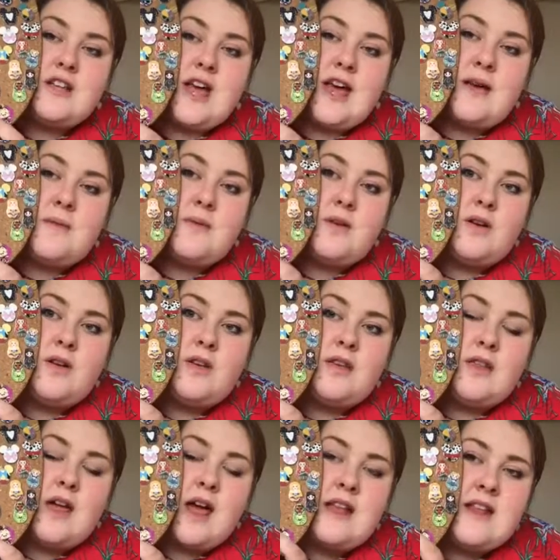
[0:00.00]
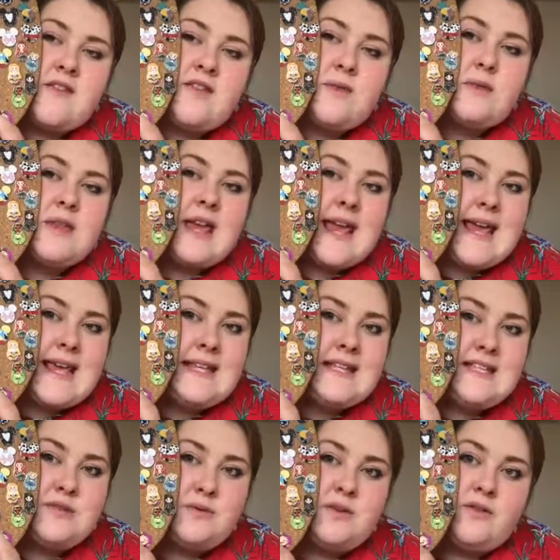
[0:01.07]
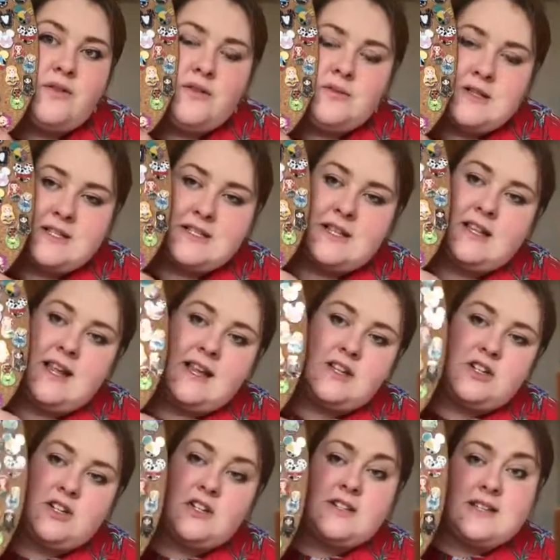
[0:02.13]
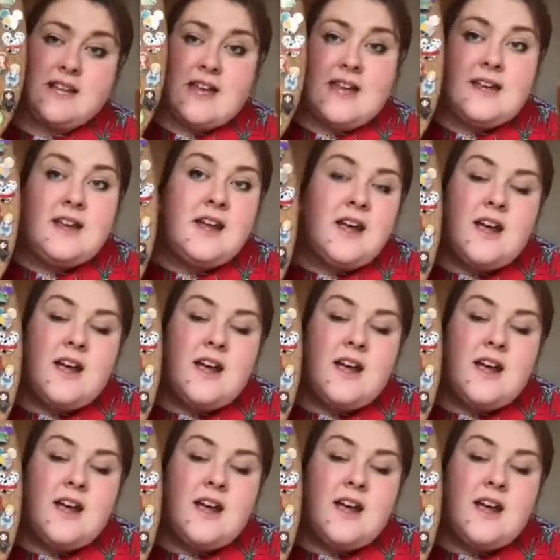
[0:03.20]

Um, I definitely want the Hades one from this collection, because again,